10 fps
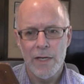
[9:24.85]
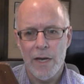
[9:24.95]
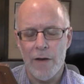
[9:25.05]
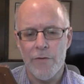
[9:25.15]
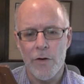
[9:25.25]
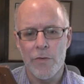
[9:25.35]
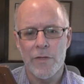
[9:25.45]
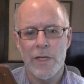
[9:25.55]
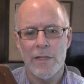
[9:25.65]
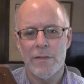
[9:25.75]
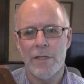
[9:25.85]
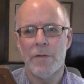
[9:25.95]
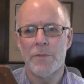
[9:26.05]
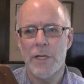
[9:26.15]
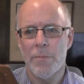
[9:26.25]
I've heard that
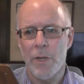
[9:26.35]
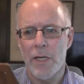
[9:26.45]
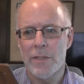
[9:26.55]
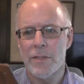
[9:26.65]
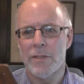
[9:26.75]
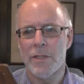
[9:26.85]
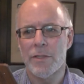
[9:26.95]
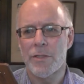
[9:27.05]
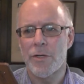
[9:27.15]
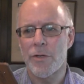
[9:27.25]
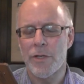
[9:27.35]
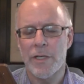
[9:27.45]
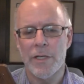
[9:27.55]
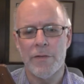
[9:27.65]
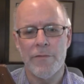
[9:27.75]
in some places it's turning
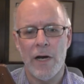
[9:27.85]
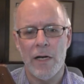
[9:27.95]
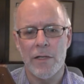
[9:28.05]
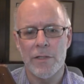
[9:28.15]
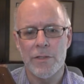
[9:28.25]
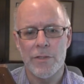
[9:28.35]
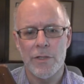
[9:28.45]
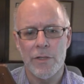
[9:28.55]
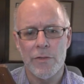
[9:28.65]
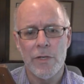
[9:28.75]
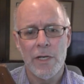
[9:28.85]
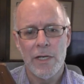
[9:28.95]
into violence, so